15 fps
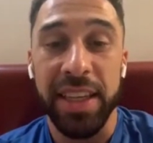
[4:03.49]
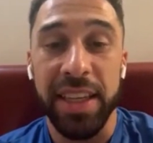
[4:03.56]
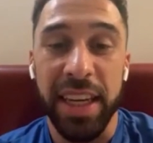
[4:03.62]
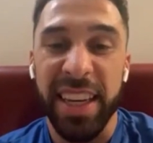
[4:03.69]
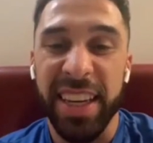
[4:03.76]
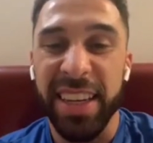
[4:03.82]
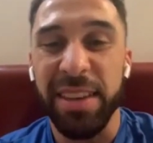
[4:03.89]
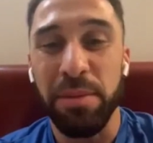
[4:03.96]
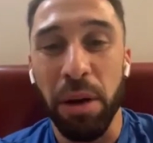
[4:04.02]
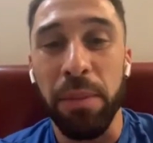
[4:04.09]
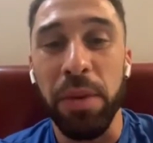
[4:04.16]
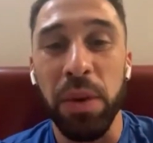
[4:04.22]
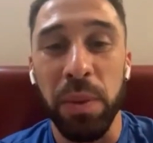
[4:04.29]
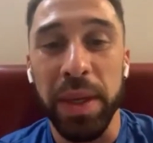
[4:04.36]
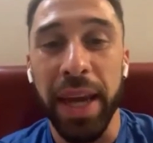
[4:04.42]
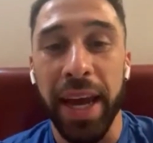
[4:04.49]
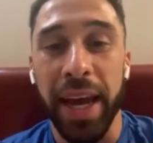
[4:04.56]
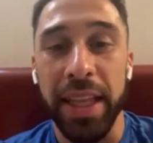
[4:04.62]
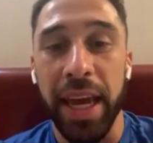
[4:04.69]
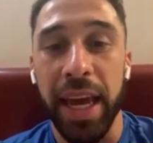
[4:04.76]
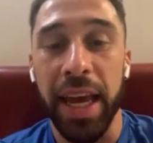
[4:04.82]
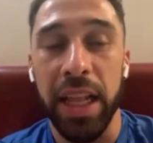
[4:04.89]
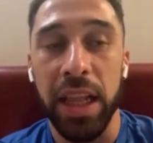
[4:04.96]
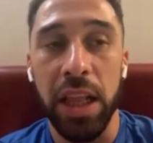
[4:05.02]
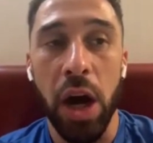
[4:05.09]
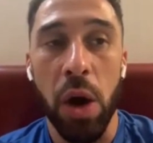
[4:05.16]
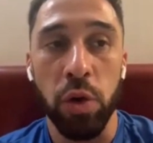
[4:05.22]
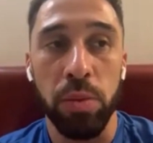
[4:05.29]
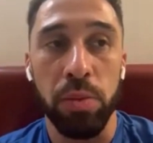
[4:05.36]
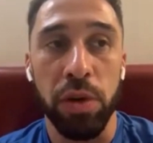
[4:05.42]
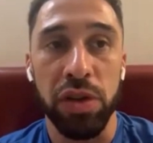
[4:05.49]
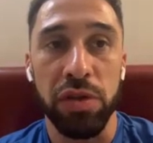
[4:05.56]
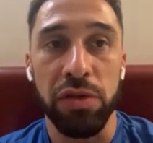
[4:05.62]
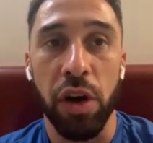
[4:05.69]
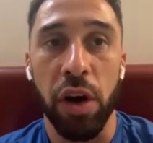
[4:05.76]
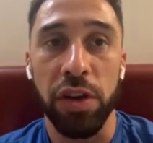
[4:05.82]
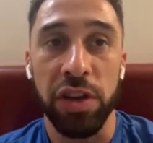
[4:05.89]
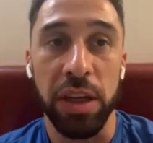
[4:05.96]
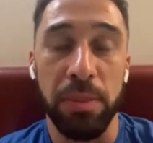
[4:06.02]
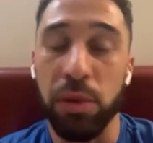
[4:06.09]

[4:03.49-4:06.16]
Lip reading: you probably be getting low numbers, unfortunately.